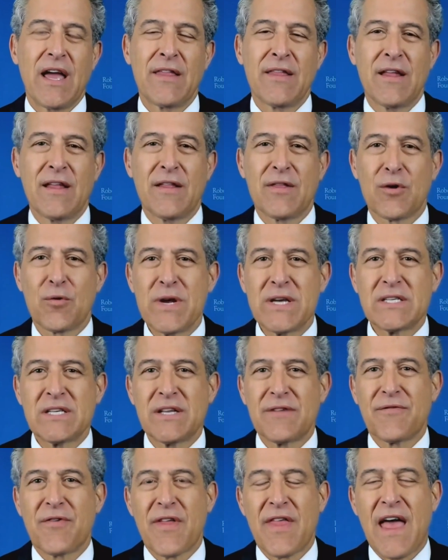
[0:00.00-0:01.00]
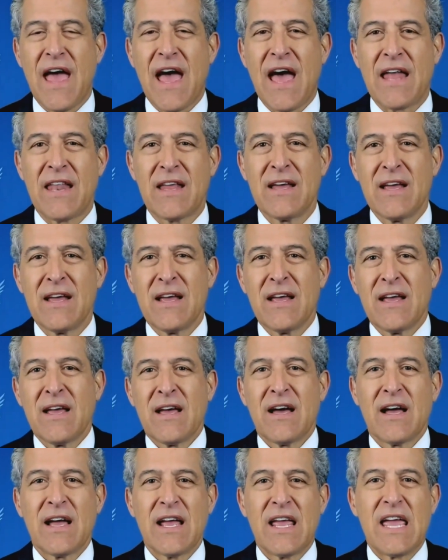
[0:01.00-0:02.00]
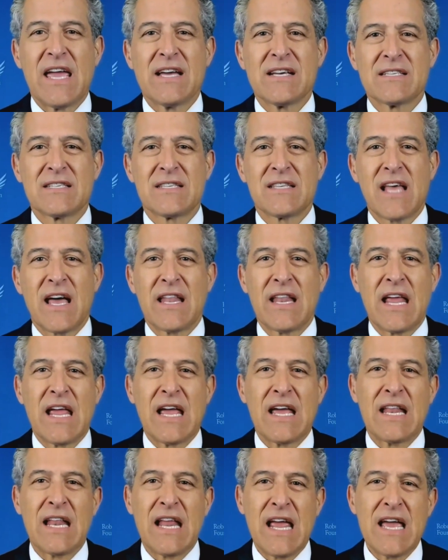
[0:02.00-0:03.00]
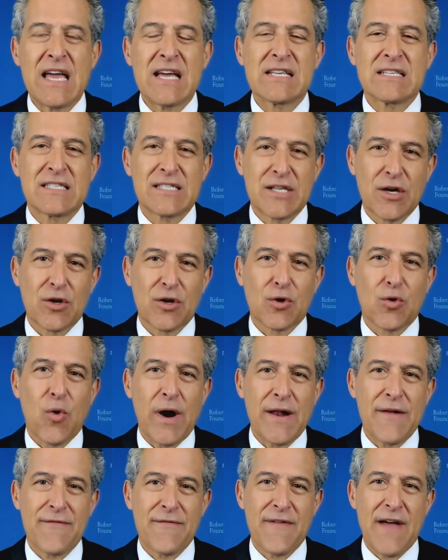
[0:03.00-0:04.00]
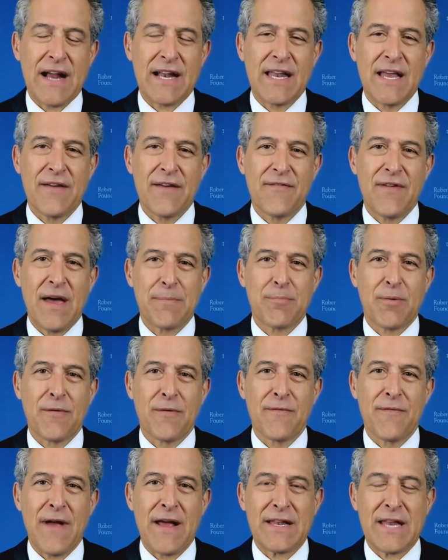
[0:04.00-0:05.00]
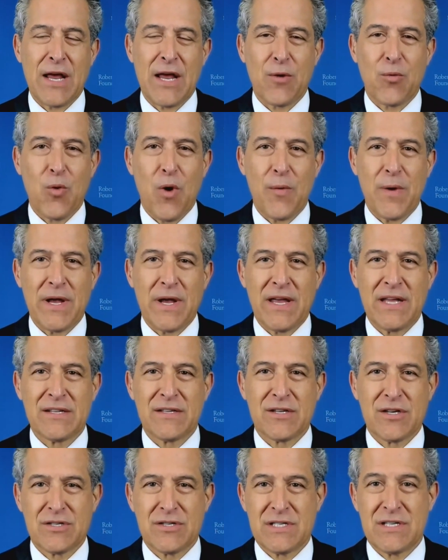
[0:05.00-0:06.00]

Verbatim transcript: And, and the reason for that uh, is that it is still quite effective at preventing what we can